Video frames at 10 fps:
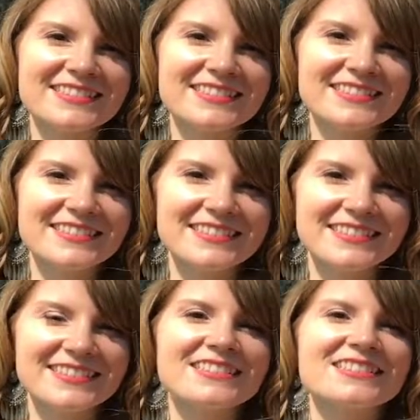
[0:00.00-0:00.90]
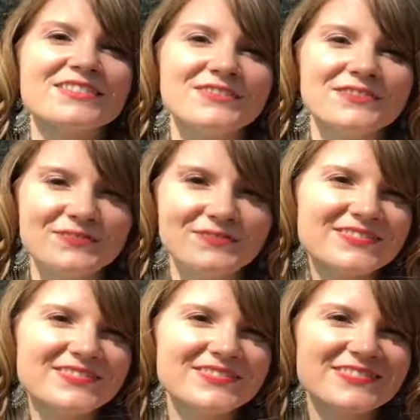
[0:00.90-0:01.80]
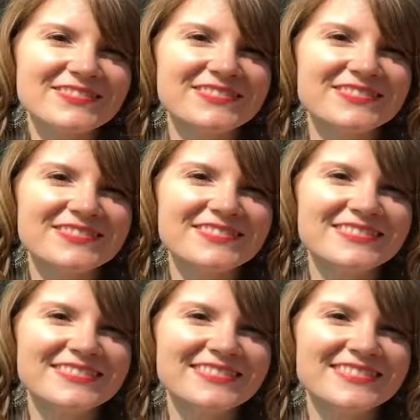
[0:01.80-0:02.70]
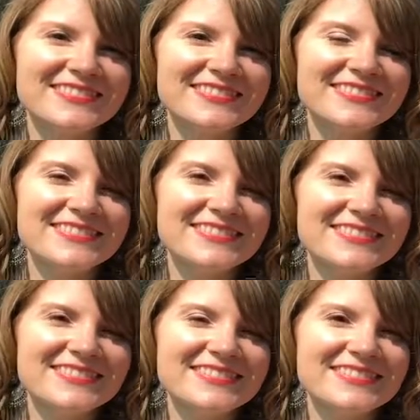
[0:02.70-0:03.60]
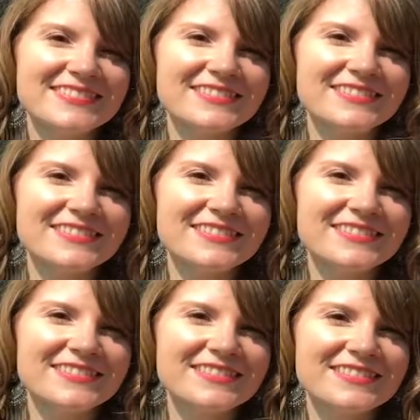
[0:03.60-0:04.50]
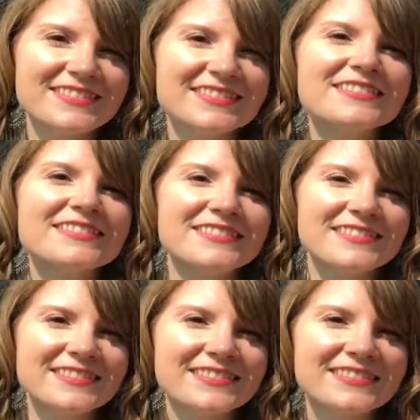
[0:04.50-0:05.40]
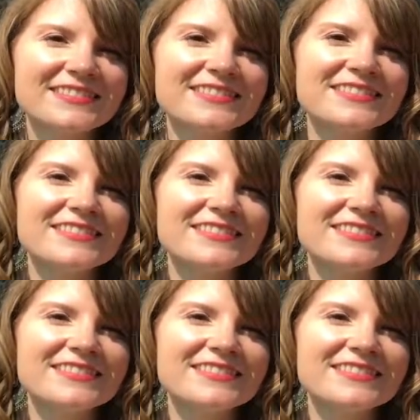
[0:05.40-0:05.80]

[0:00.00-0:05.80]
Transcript: No words are spoken by the person on screen.